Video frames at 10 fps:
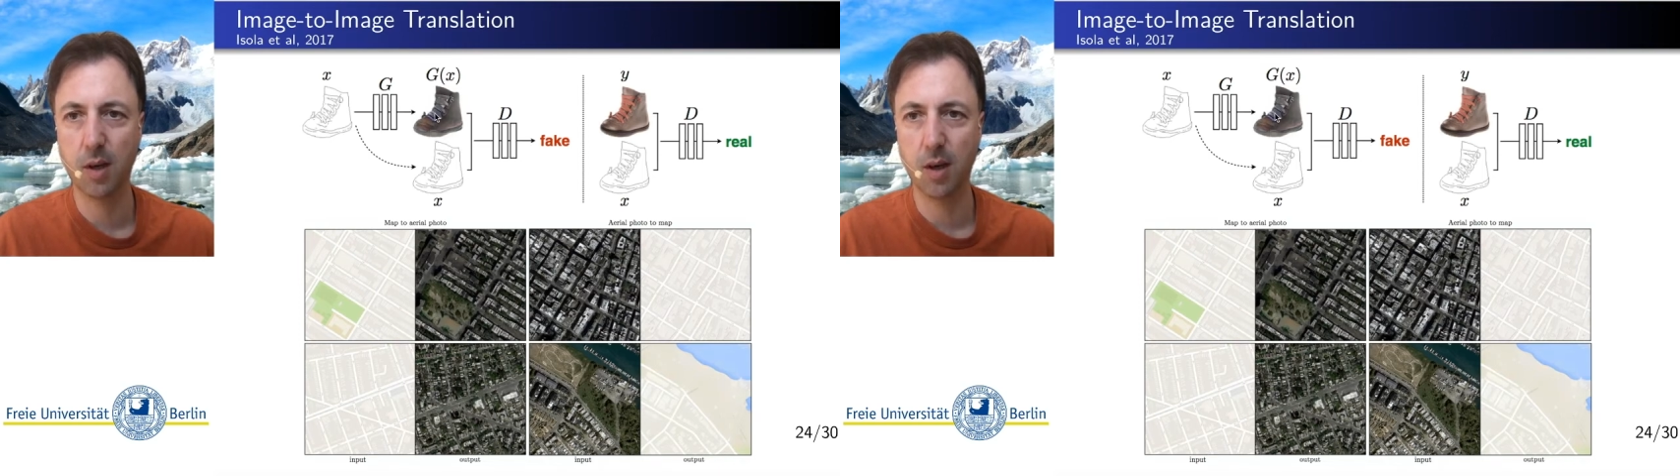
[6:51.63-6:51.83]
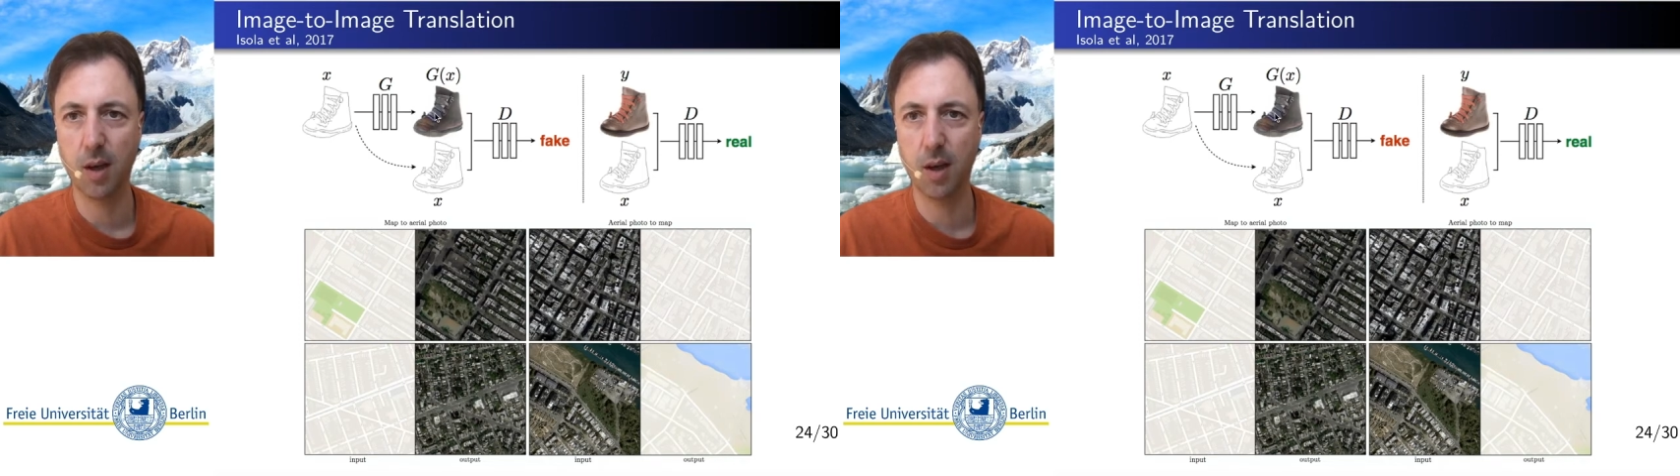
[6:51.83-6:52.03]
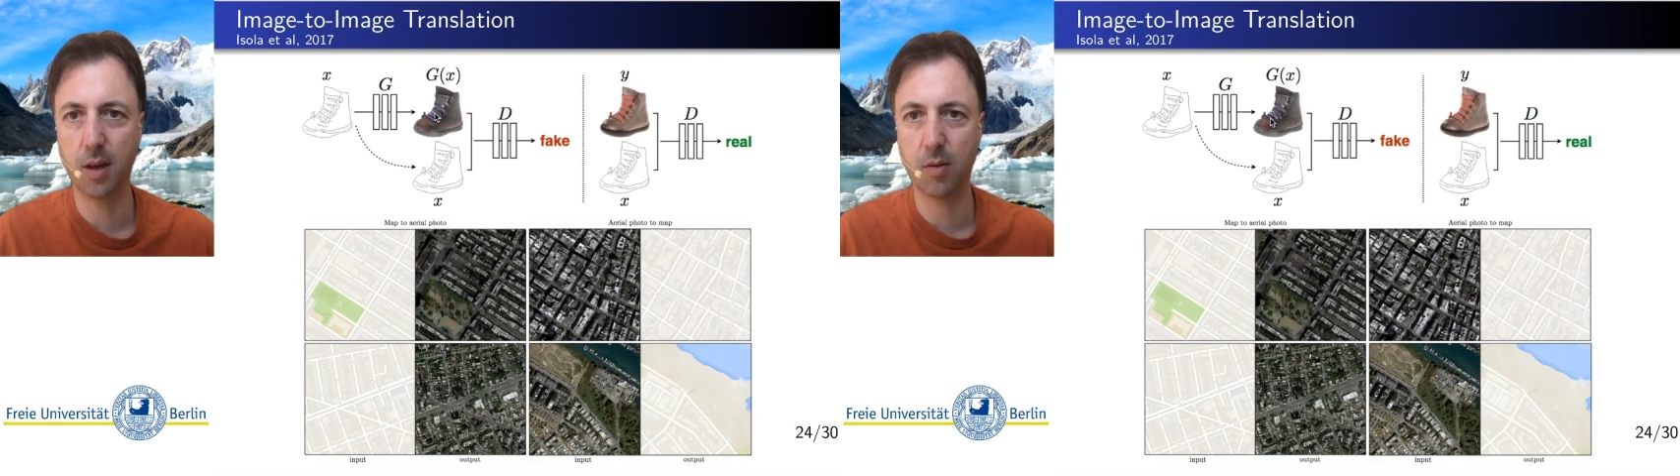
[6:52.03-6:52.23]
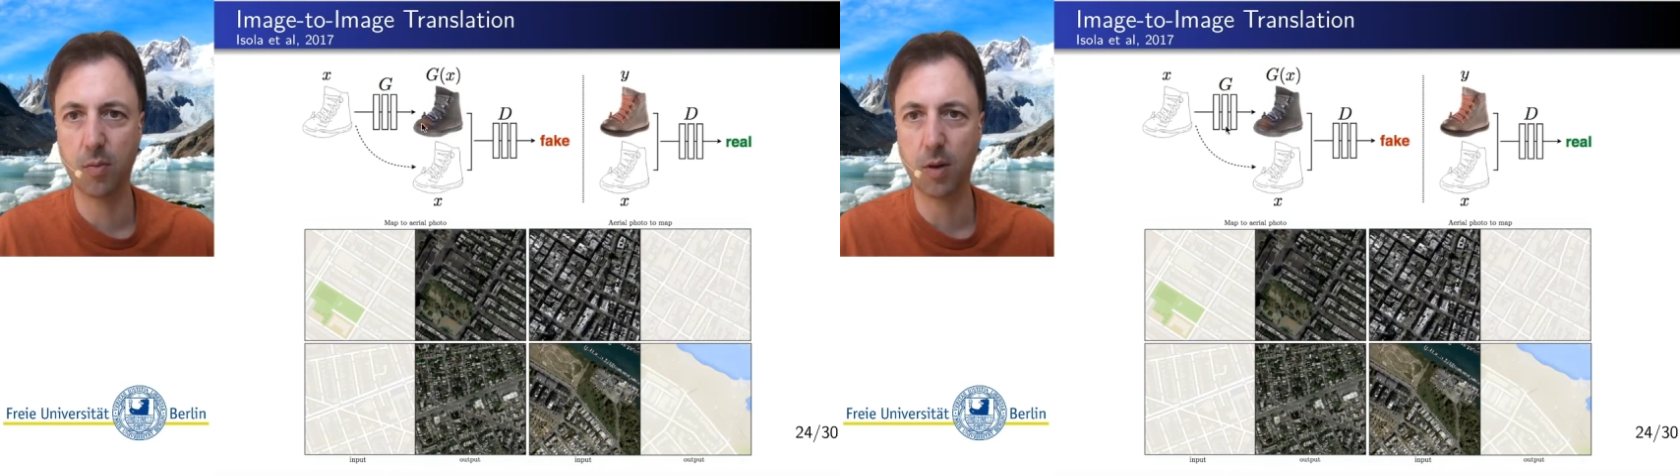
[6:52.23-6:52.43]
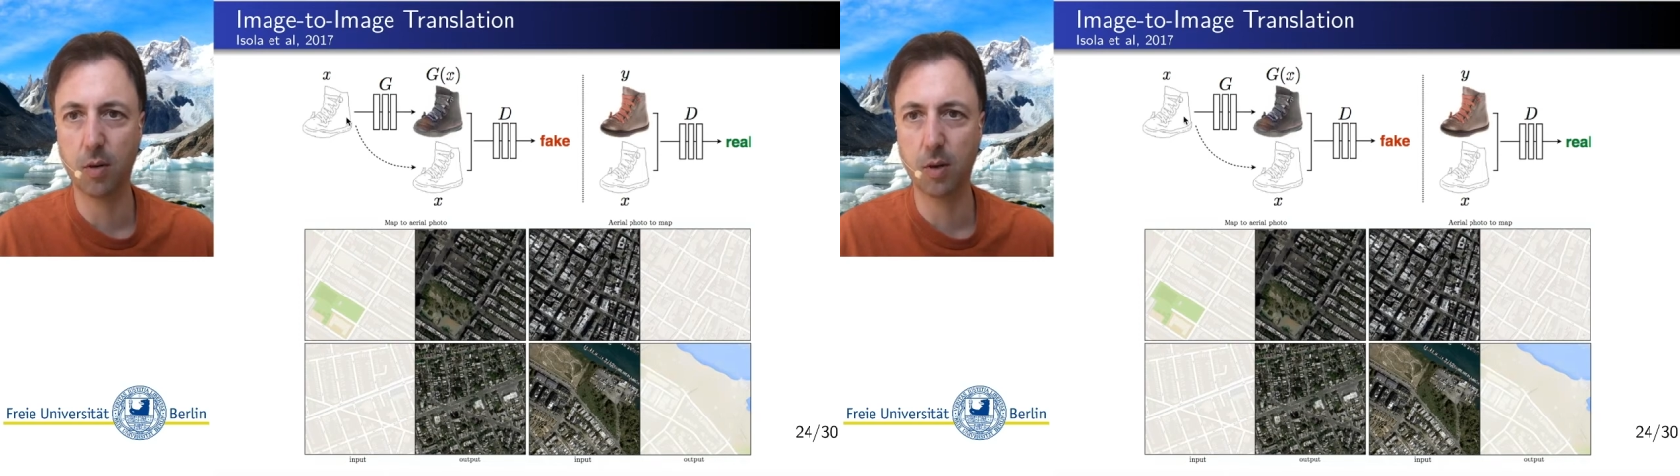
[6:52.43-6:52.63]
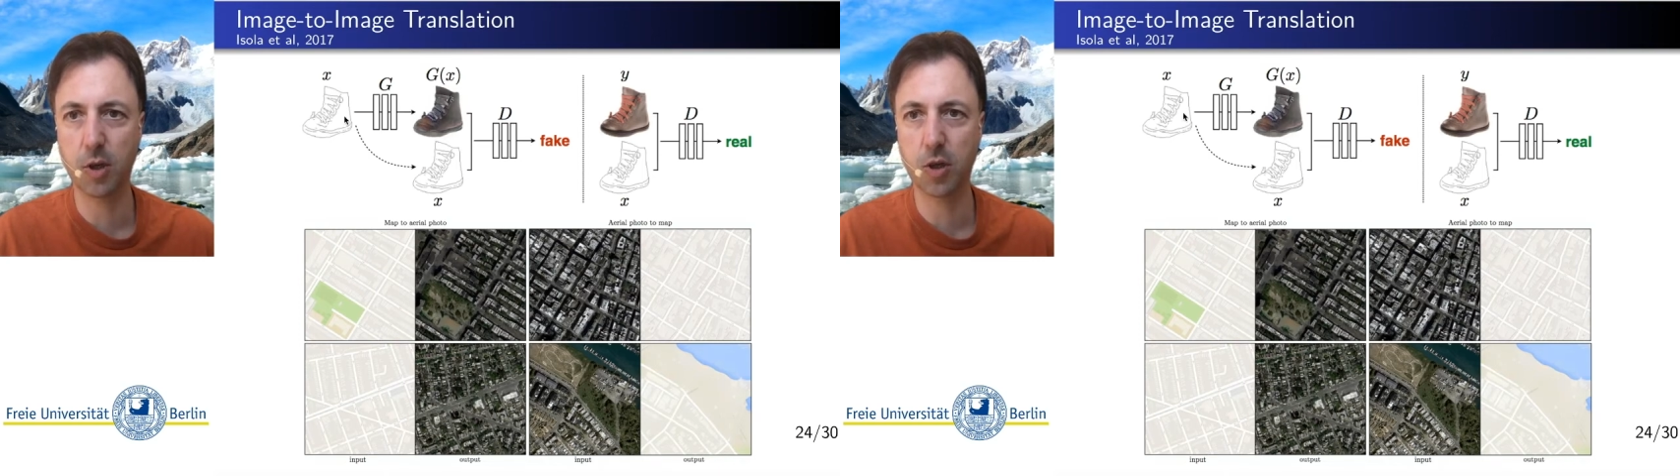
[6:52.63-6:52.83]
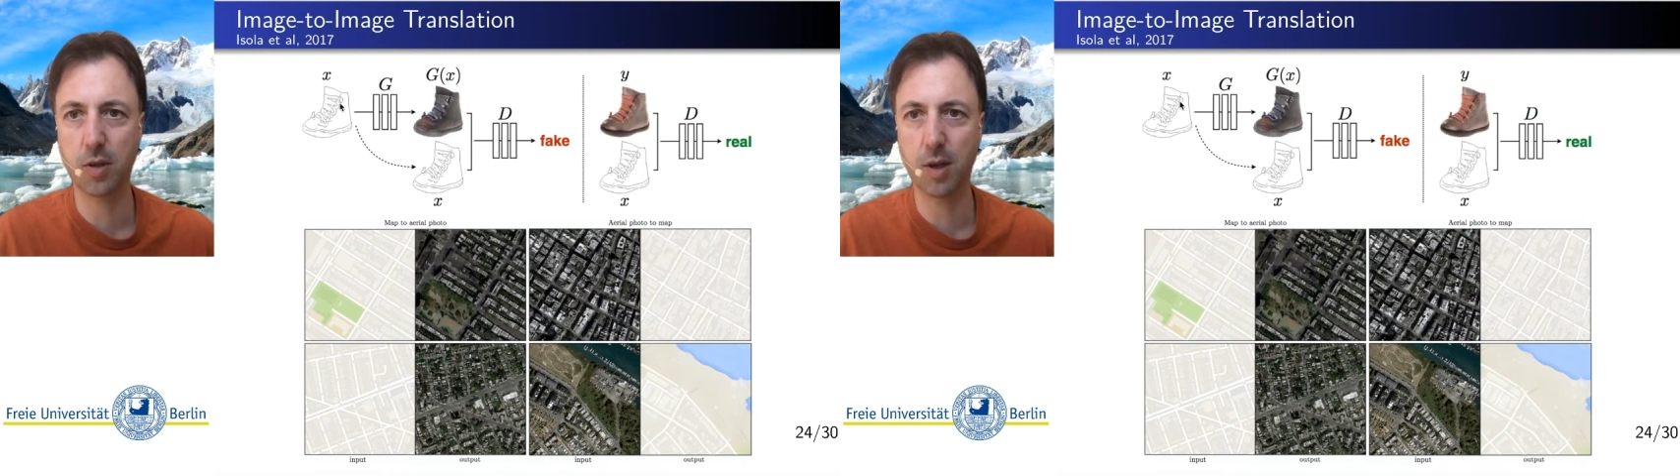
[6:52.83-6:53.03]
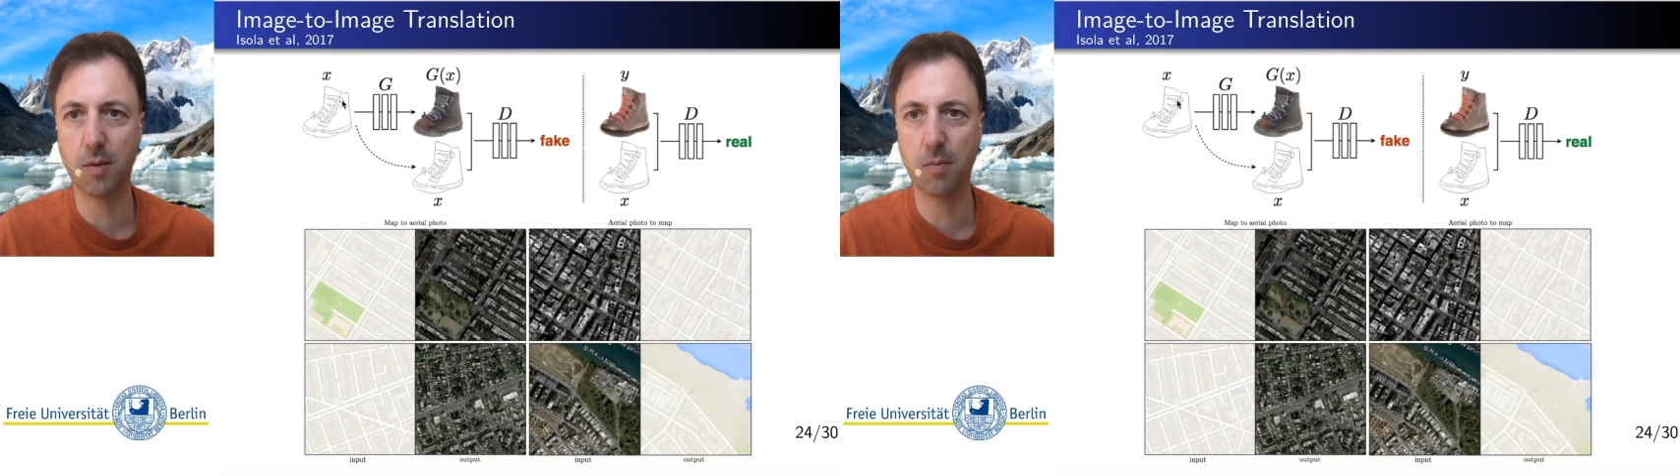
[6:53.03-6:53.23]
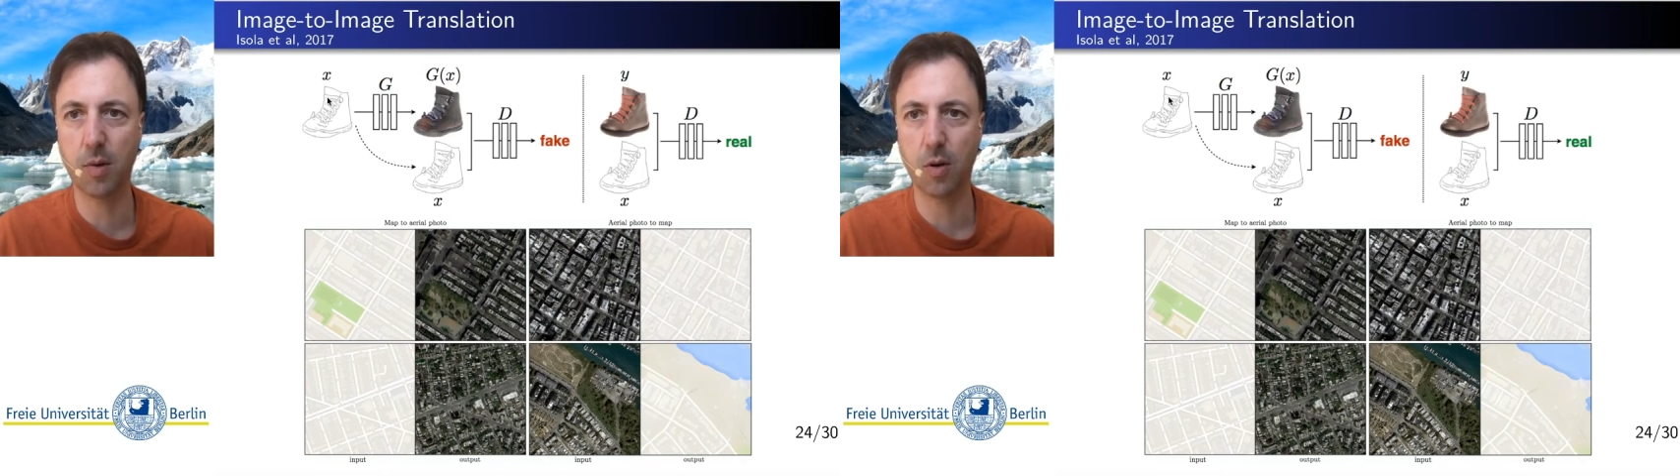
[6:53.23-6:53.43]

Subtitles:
and we condition them